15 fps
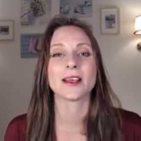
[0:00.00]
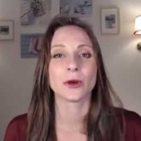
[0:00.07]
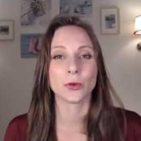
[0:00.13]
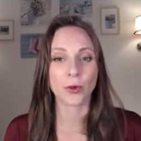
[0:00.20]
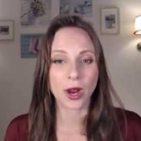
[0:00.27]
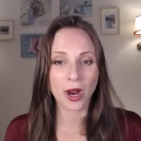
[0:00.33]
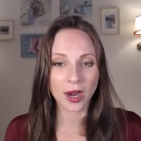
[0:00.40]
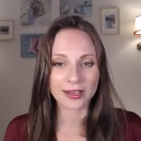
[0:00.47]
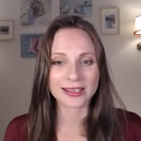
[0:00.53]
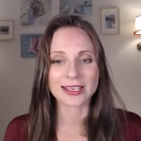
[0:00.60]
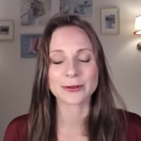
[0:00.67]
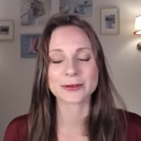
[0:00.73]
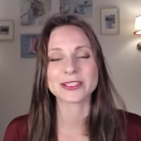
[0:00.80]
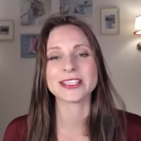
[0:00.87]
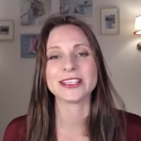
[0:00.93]
who are
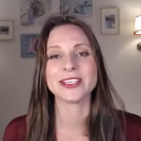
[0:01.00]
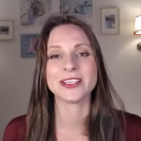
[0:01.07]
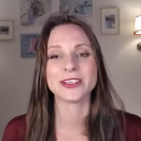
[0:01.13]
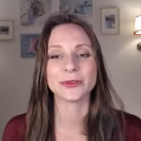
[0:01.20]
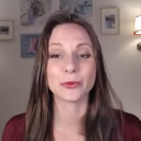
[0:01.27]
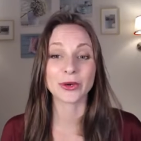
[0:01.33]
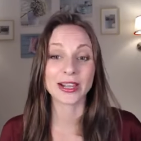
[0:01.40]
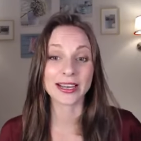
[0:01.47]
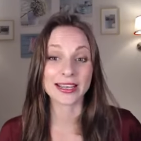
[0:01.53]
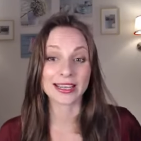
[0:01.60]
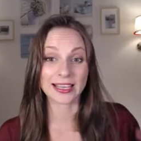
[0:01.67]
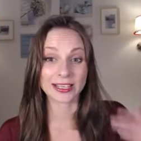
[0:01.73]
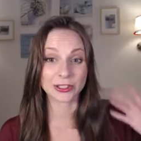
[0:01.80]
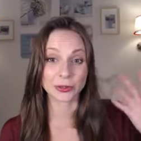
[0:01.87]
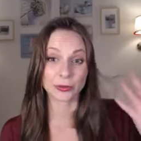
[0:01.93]
continuing
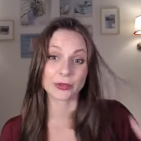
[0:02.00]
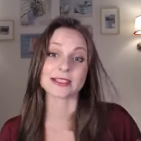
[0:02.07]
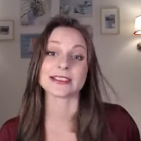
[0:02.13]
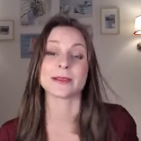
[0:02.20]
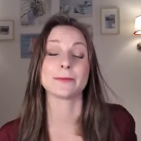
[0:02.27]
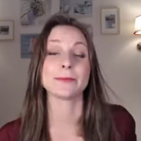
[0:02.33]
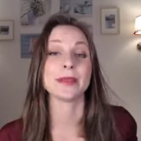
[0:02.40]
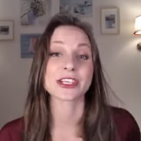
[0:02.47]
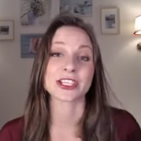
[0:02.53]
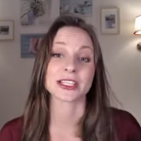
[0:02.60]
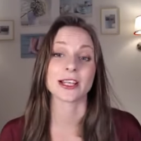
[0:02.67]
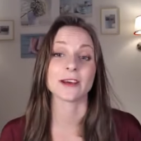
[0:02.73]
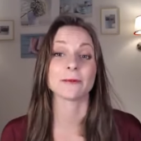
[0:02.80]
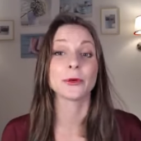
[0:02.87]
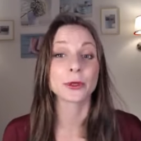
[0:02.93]
working towards the mission
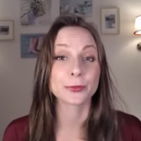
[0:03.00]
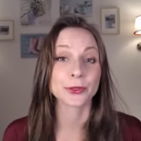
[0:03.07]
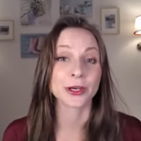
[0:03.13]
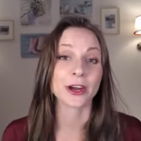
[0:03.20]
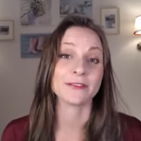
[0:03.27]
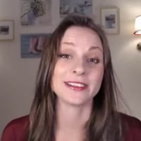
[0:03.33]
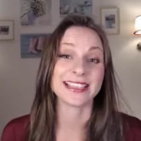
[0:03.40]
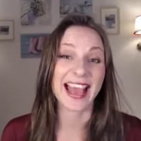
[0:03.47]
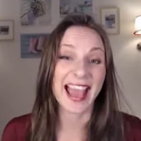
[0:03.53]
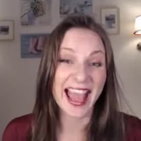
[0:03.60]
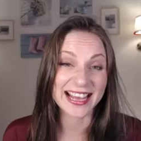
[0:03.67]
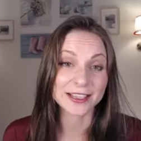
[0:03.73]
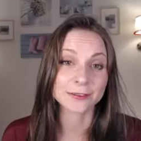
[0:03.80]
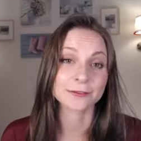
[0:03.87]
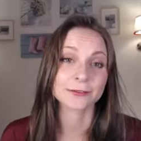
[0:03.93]
of more profit
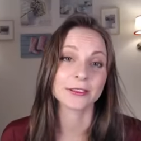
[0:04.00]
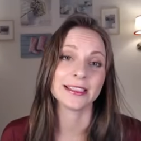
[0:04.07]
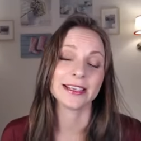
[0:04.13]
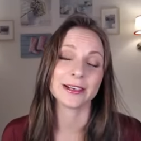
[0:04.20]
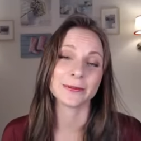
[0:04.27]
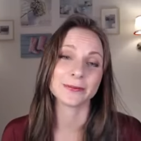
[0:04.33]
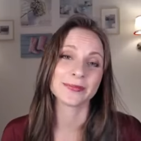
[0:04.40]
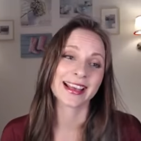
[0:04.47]
and freedom.